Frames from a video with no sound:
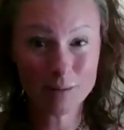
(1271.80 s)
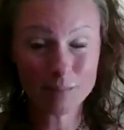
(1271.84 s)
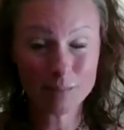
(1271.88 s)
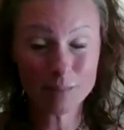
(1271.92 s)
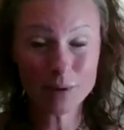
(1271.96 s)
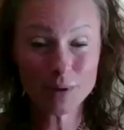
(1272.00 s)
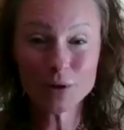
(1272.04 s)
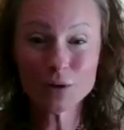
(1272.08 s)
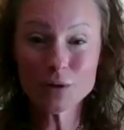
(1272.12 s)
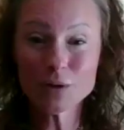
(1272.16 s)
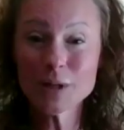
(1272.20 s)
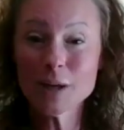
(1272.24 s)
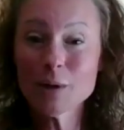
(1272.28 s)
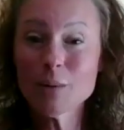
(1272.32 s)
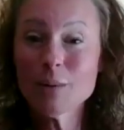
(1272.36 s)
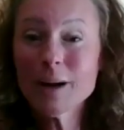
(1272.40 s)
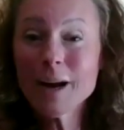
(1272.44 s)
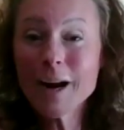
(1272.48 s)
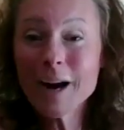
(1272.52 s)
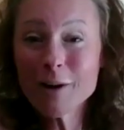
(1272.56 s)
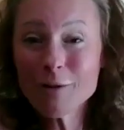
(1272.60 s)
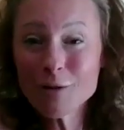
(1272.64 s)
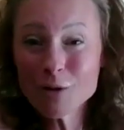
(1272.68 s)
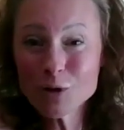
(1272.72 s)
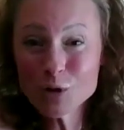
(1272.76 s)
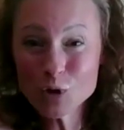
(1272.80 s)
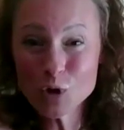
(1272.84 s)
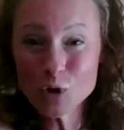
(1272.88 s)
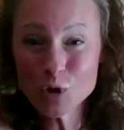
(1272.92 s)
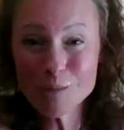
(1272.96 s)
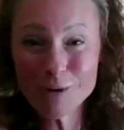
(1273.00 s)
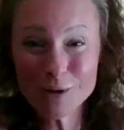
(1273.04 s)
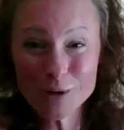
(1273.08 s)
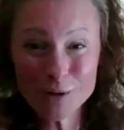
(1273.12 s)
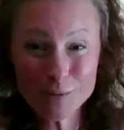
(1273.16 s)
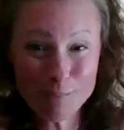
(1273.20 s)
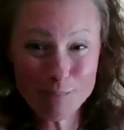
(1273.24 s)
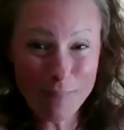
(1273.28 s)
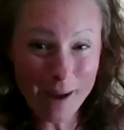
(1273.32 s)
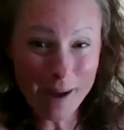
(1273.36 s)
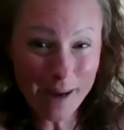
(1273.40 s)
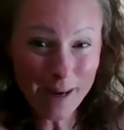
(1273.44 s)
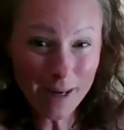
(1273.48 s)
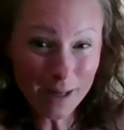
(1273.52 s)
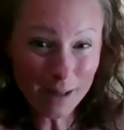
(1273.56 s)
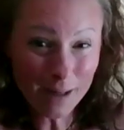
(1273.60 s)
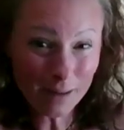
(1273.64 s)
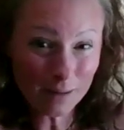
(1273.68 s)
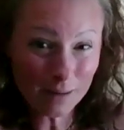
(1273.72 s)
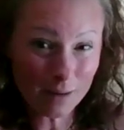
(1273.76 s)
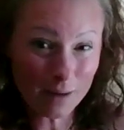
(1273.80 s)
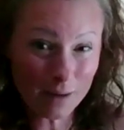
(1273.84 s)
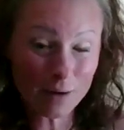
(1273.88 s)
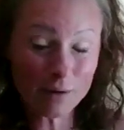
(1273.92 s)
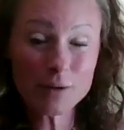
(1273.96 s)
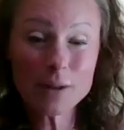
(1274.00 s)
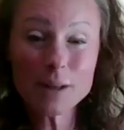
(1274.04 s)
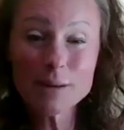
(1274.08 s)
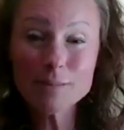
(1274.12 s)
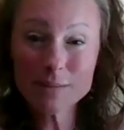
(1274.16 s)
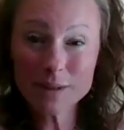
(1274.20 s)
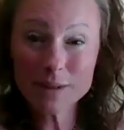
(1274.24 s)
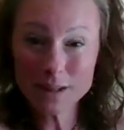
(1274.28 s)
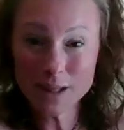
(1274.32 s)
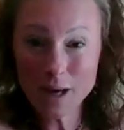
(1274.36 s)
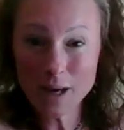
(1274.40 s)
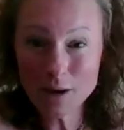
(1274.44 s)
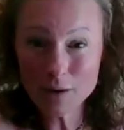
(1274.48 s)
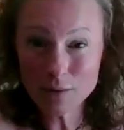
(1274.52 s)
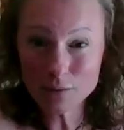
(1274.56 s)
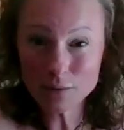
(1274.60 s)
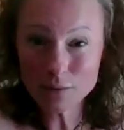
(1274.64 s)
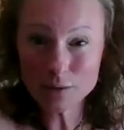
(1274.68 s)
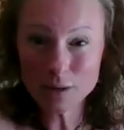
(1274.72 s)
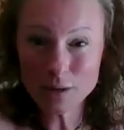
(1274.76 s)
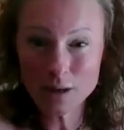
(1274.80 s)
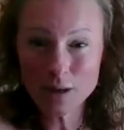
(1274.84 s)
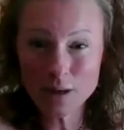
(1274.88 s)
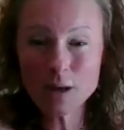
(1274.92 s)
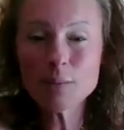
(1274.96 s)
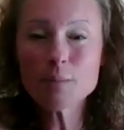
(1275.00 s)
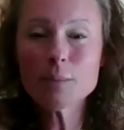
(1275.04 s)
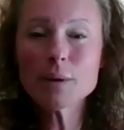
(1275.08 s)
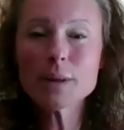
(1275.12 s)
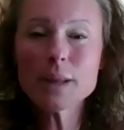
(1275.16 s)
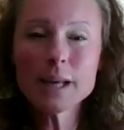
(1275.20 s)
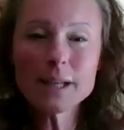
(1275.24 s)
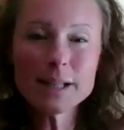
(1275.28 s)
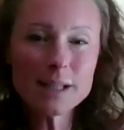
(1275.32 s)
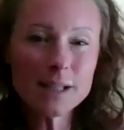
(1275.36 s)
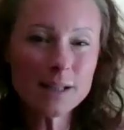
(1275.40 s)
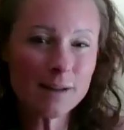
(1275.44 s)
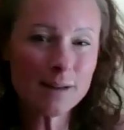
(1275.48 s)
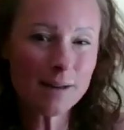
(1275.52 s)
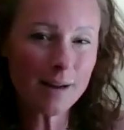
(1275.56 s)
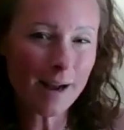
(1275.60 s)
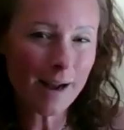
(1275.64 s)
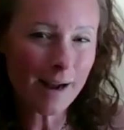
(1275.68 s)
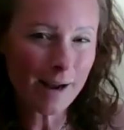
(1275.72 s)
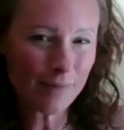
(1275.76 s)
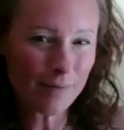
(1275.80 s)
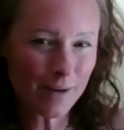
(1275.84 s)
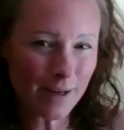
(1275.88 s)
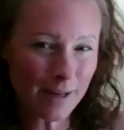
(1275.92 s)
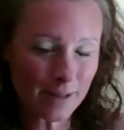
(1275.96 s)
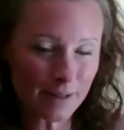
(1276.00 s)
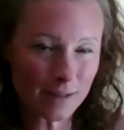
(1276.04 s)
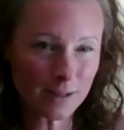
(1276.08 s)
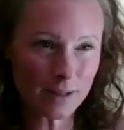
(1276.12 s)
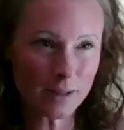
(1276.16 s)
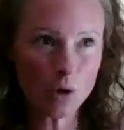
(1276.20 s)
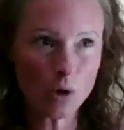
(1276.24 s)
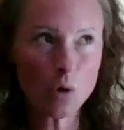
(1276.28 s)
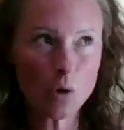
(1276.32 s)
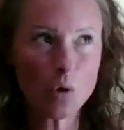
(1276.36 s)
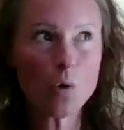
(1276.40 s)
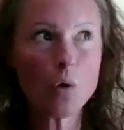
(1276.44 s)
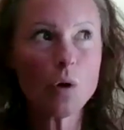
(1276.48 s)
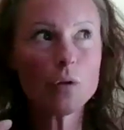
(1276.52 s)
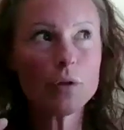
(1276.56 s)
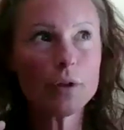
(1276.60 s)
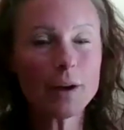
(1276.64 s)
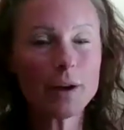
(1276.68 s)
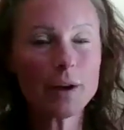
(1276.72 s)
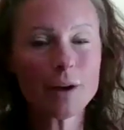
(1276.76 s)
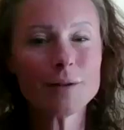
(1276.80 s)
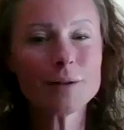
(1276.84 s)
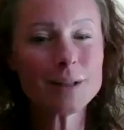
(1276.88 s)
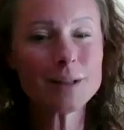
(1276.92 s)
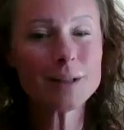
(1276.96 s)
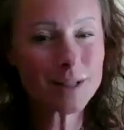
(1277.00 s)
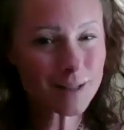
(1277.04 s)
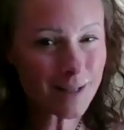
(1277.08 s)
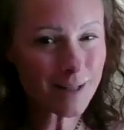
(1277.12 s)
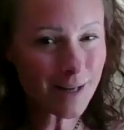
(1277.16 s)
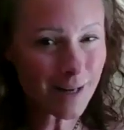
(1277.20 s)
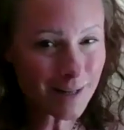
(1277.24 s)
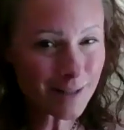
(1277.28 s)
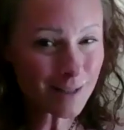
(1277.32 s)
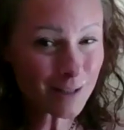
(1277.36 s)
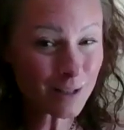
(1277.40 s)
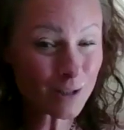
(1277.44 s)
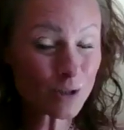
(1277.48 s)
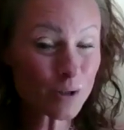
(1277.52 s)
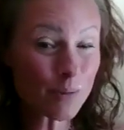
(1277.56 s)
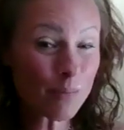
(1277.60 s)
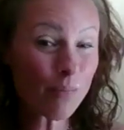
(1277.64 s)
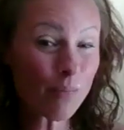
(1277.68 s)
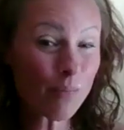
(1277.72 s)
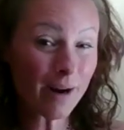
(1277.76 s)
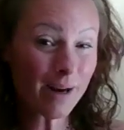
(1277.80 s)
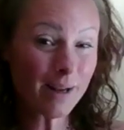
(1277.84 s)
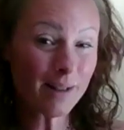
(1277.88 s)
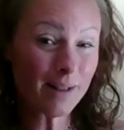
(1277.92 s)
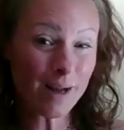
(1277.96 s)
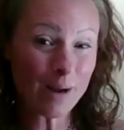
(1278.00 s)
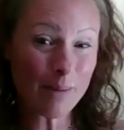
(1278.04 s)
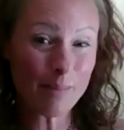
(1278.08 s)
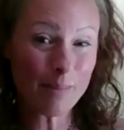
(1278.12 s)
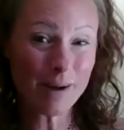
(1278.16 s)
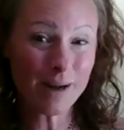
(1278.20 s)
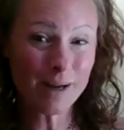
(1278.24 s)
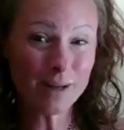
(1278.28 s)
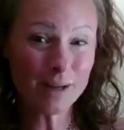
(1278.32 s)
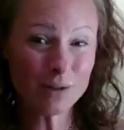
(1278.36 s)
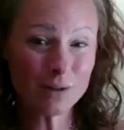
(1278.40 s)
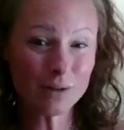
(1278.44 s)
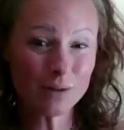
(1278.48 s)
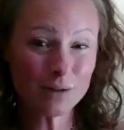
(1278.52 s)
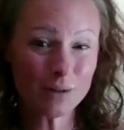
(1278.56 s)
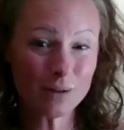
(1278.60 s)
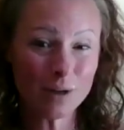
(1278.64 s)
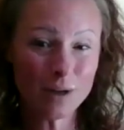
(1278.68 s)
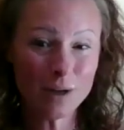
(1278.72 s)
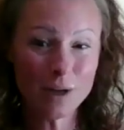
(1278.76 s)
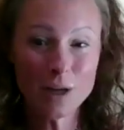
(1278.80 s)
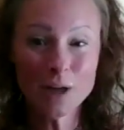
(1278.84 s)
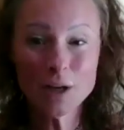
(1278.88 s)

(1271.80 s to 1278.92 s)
because they were carrying too much pain themselves, but they didn't have it, what the understanding to break that pattern.